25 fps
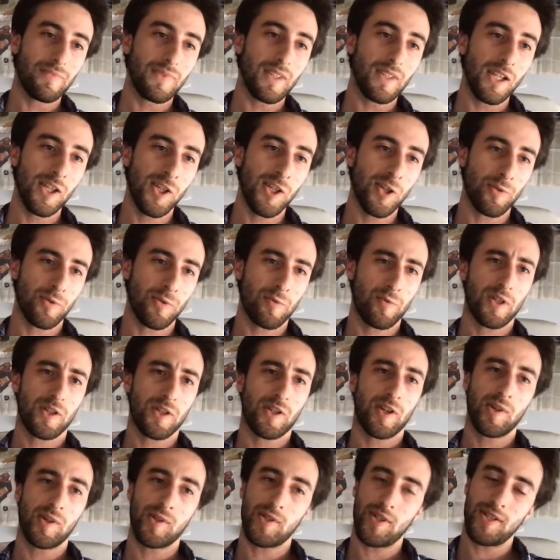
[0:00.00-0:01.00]
So what
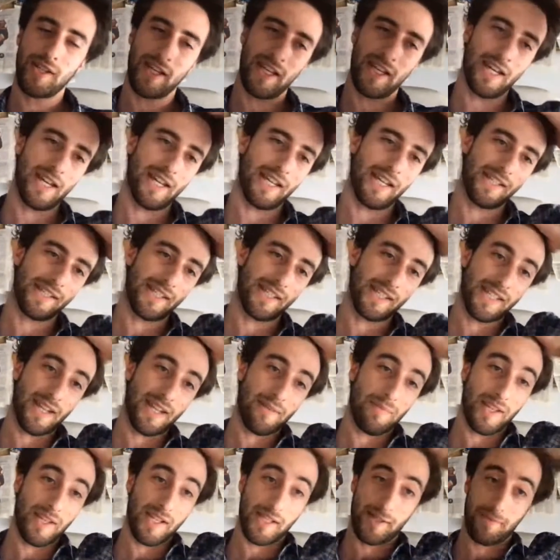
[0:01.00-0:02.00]
goes on here is the
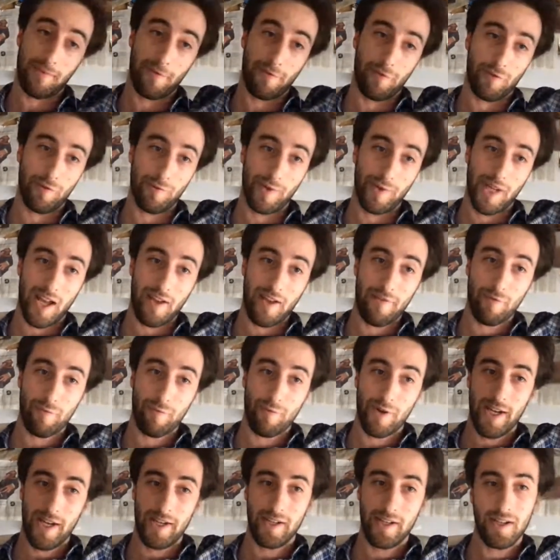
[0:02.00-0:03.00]
same thing as before. We have a
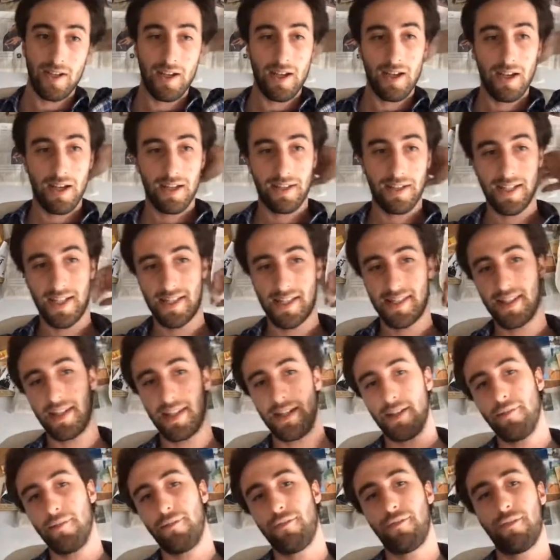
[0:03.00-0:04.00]
when, nested
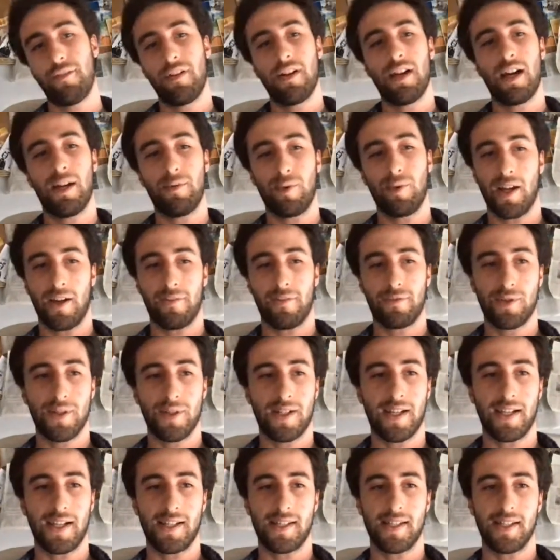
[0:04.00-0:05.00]
if, and we have two
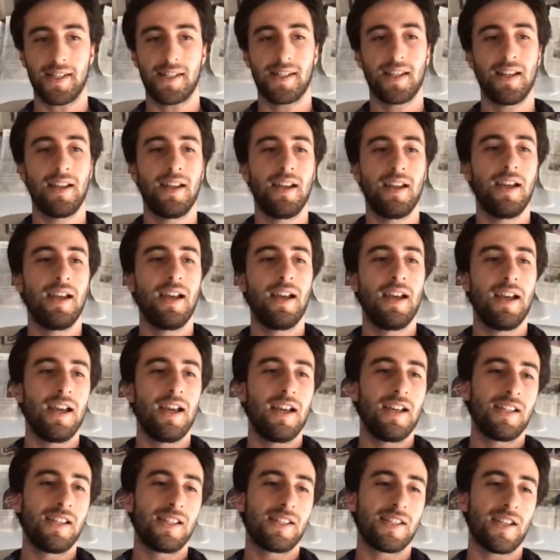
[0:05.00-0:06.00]
cases.
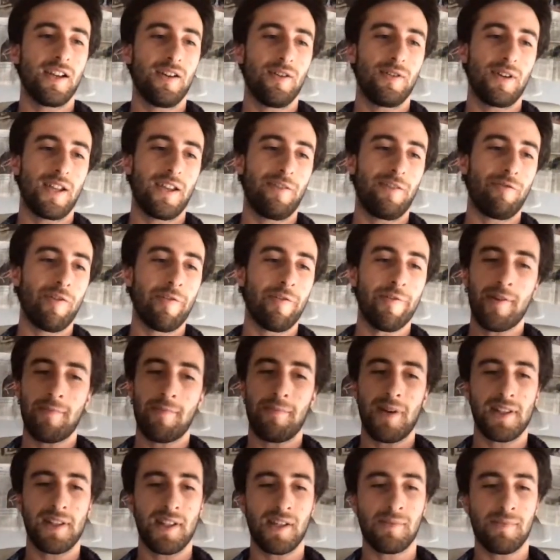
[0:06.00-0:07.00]
So if we were
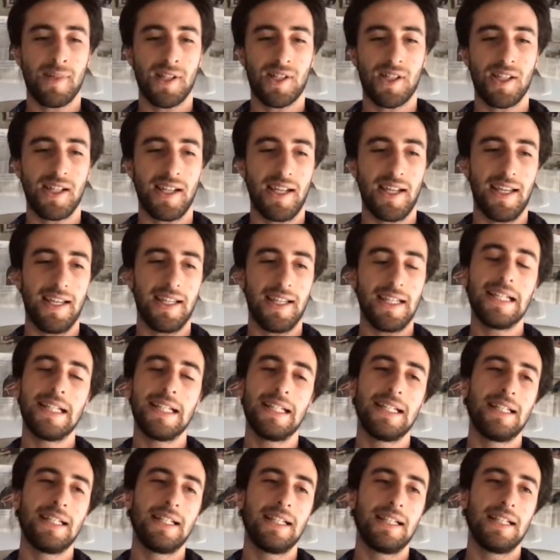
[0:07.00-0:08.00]
pattern matching here,
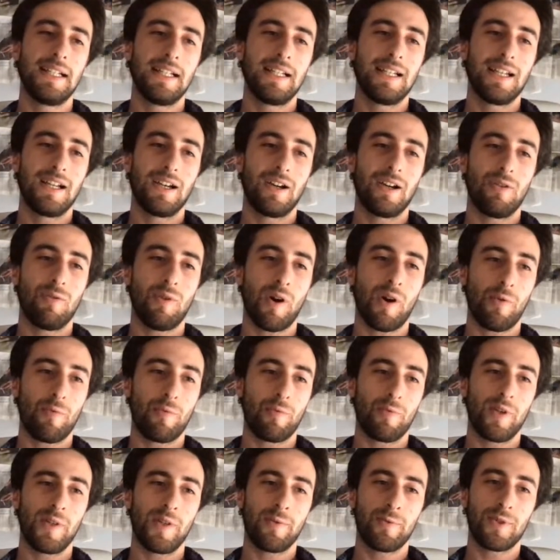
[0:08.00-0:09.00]
what
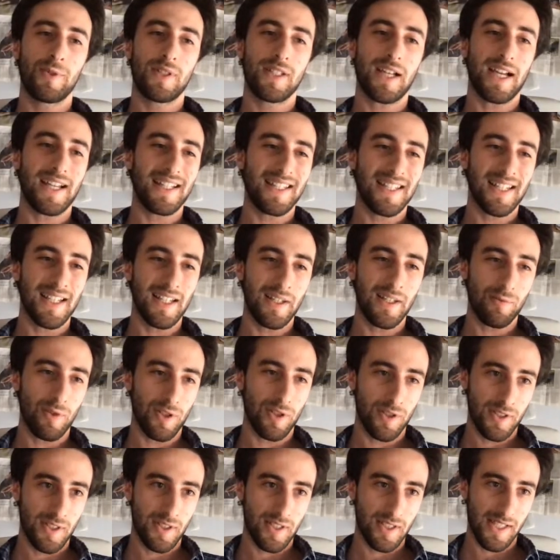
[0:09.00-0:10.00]
we would ideally
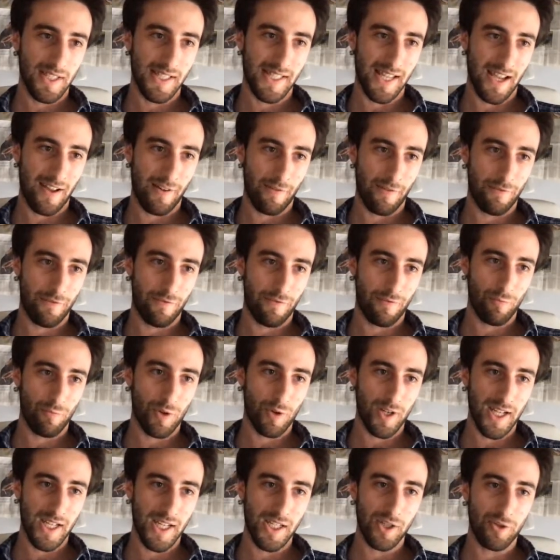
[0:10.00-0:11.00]
want is have
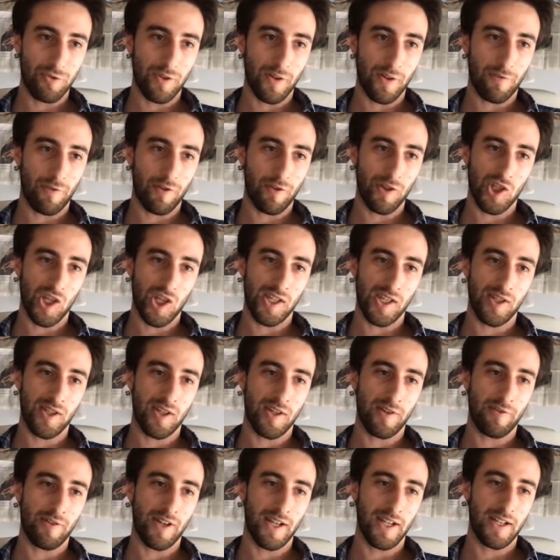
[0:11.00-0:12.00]
one entry for a JSON
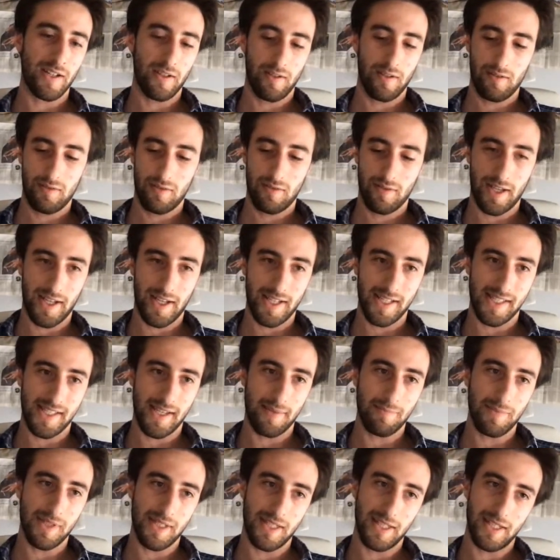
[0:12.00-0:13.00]
array that is
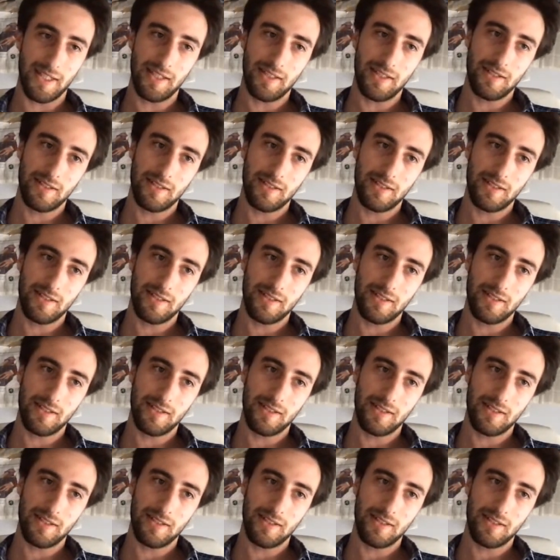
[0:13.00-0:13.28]
empty